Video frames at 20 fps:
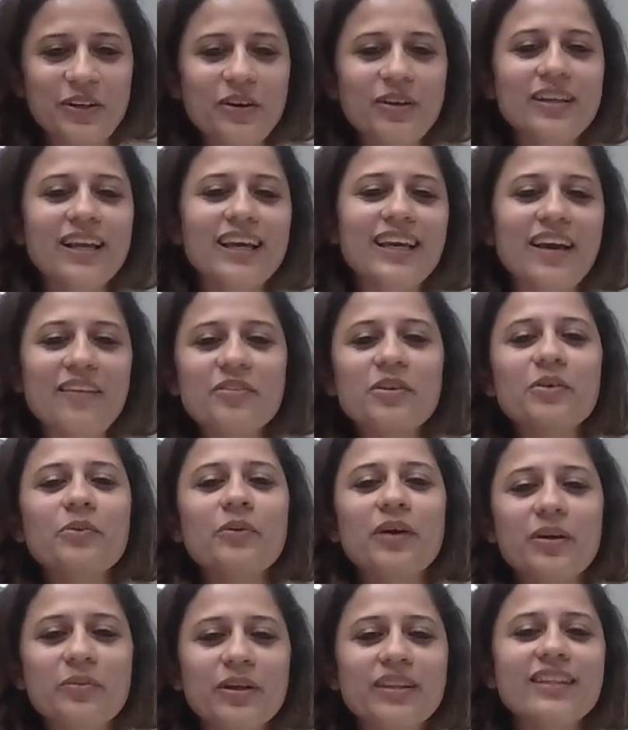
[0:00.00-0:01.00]
like everyone,
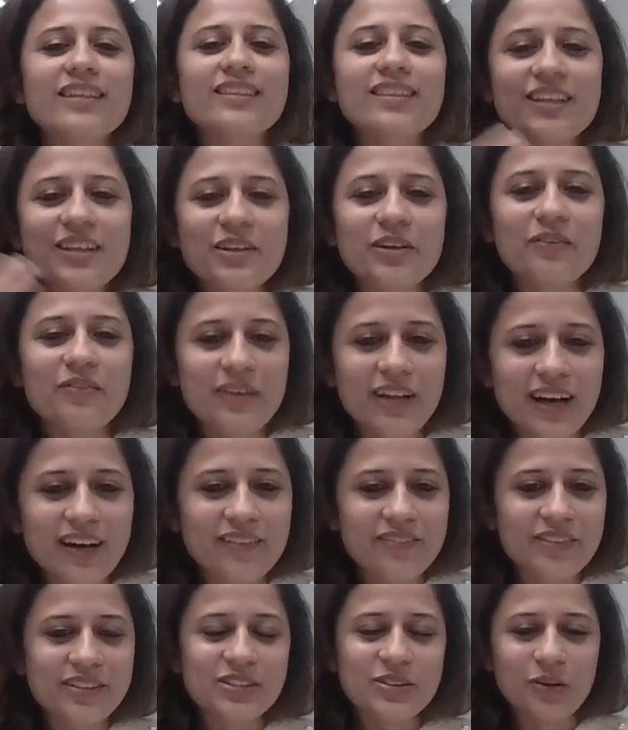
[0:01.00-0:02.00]
when they think of love,
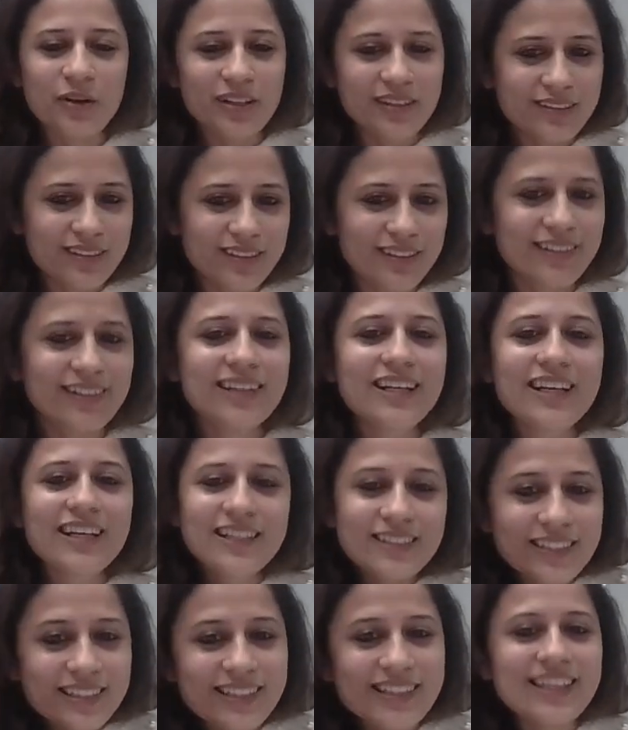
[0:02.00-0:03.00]
it's all the
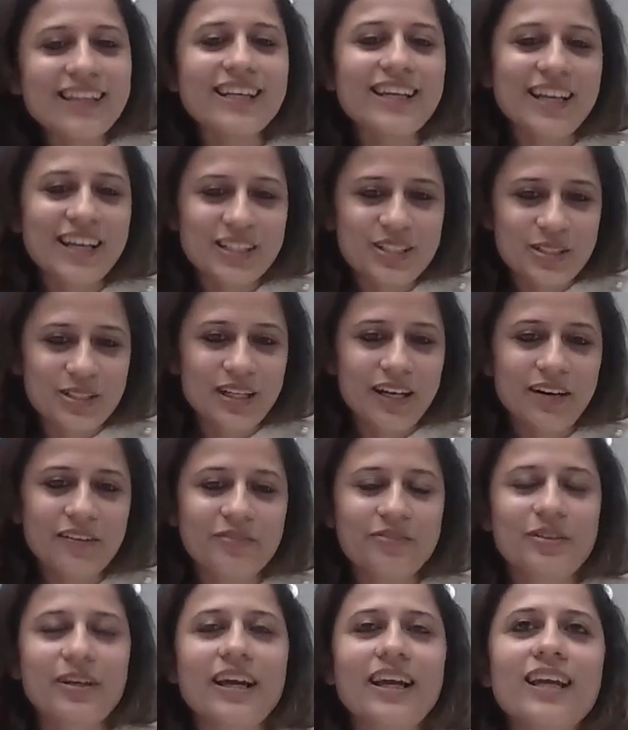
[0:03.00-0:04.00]
teenage love,
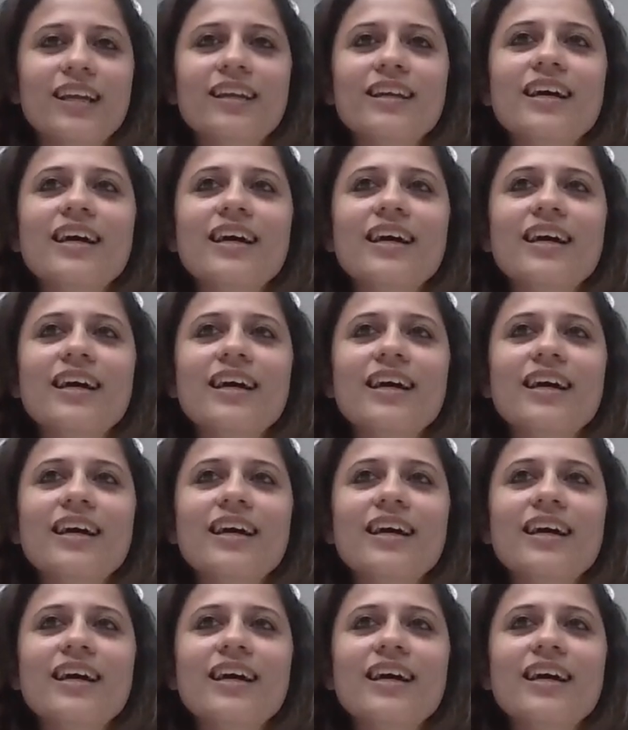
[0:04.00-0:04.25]
right?